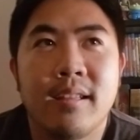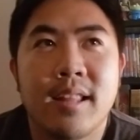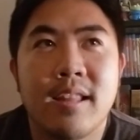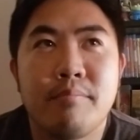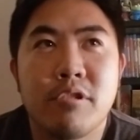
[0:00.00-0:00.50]

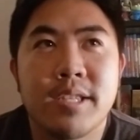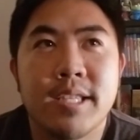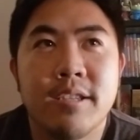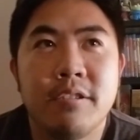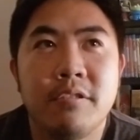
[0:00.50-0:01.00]
Number
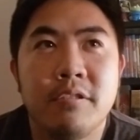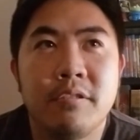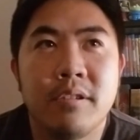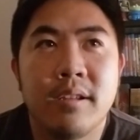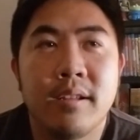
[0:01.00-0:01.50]

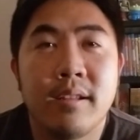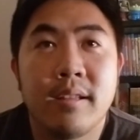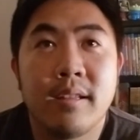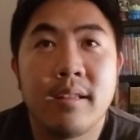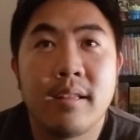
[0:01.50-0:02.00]
2.
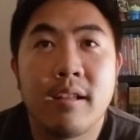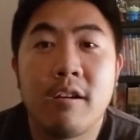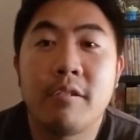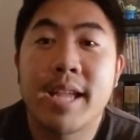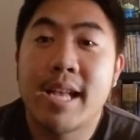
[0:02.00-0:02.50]

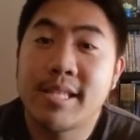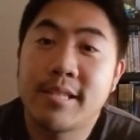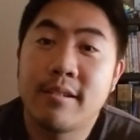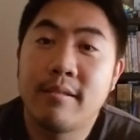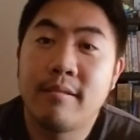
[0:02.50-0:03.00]
Oh yeah,
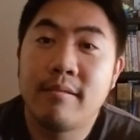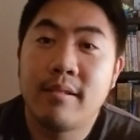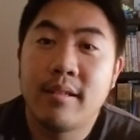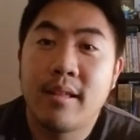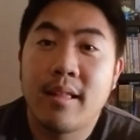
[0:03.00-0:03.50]
so
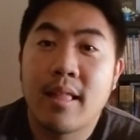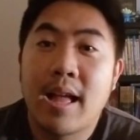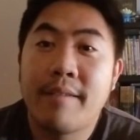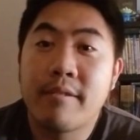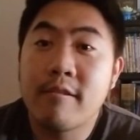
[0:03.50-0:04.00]

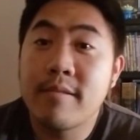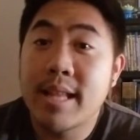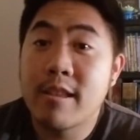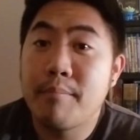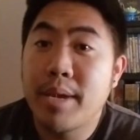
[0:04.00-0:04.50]
I've heard that
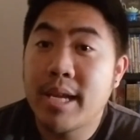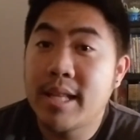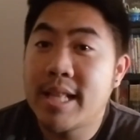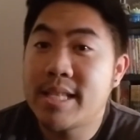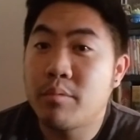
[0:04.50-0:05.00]
they're
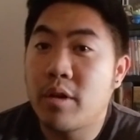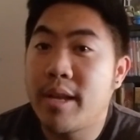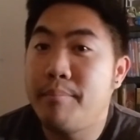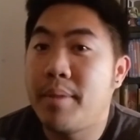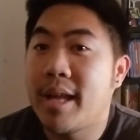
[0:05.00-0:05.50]
making this
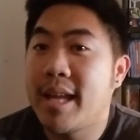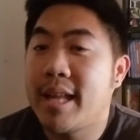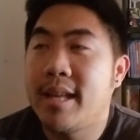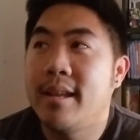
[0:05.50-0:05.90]
one, but,